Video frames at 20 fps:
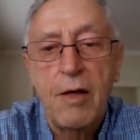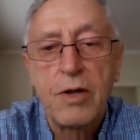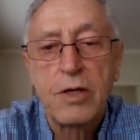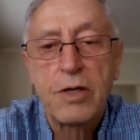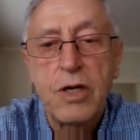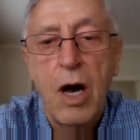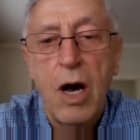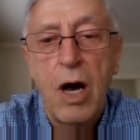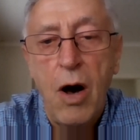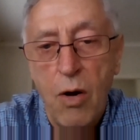
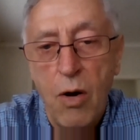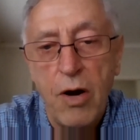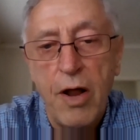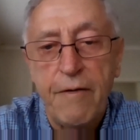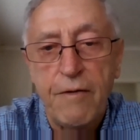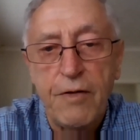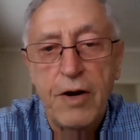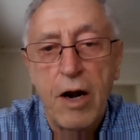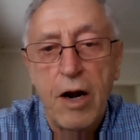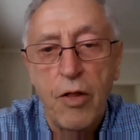There's a whole lot
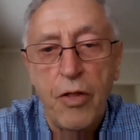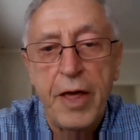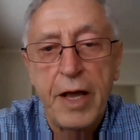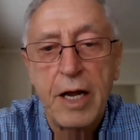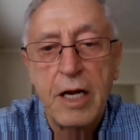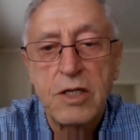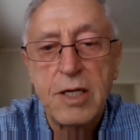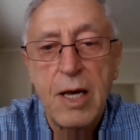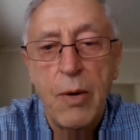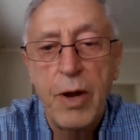of little
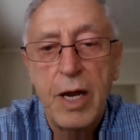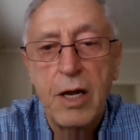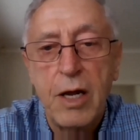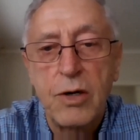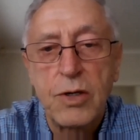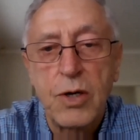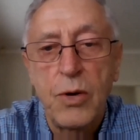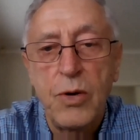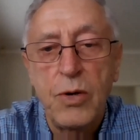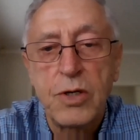things that we can
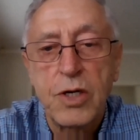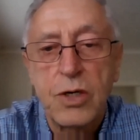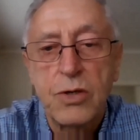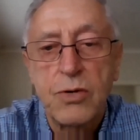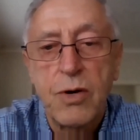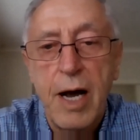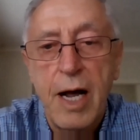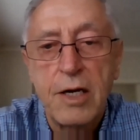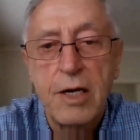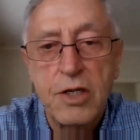do to
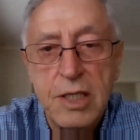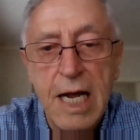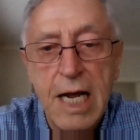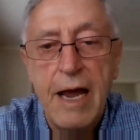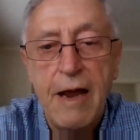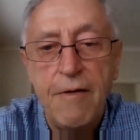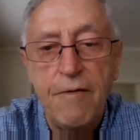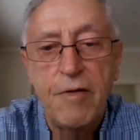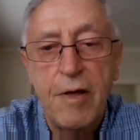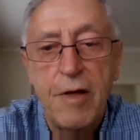try and
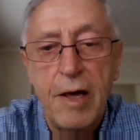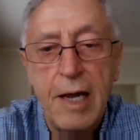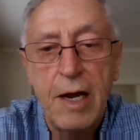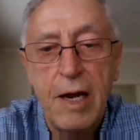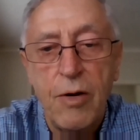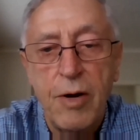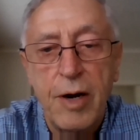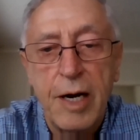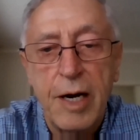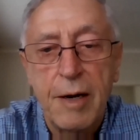save the
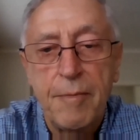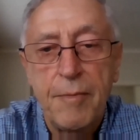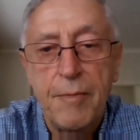hearing.